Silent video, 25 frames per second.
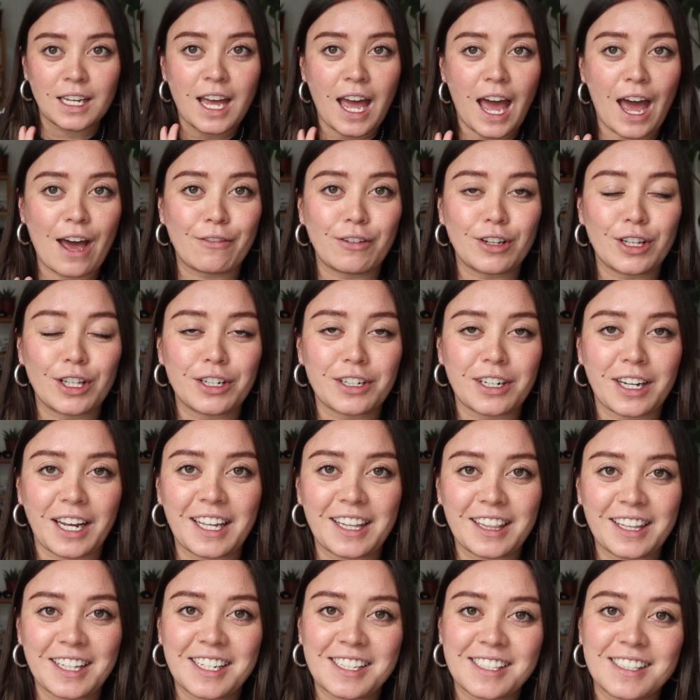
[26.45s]
Have a look
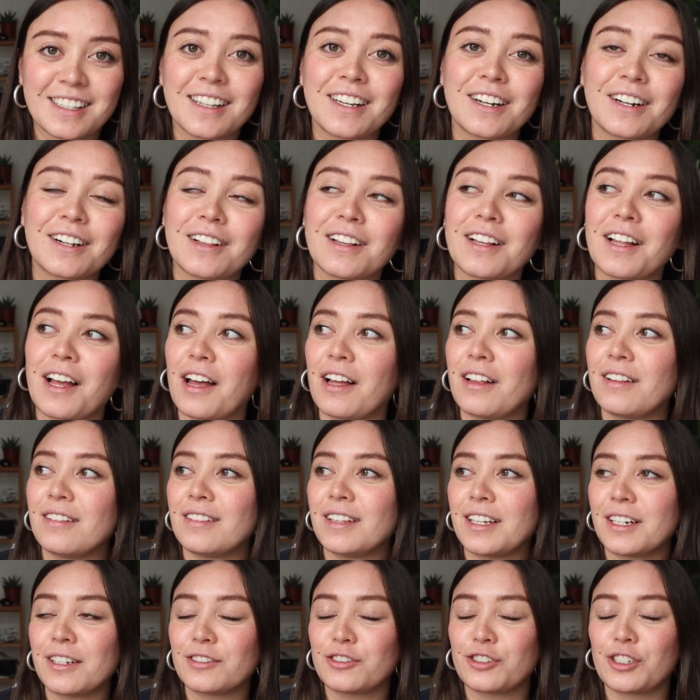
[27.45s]
at this little
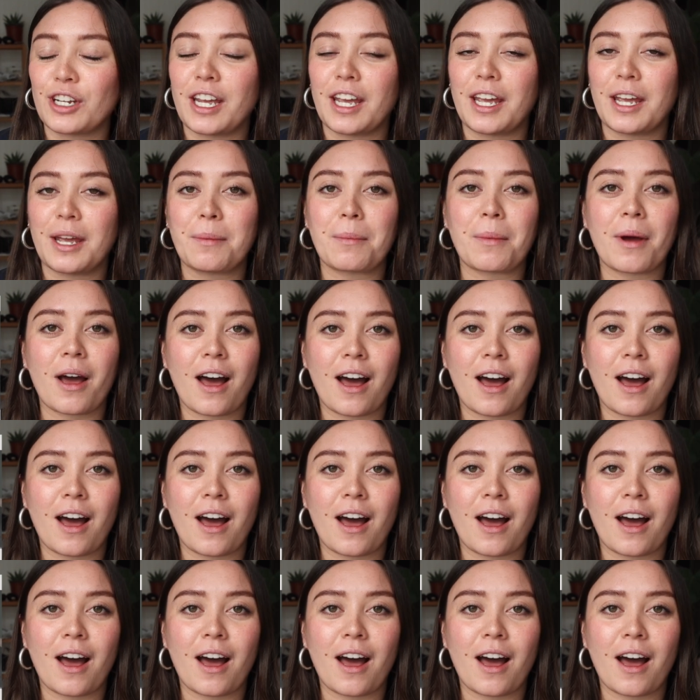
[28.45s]
gem.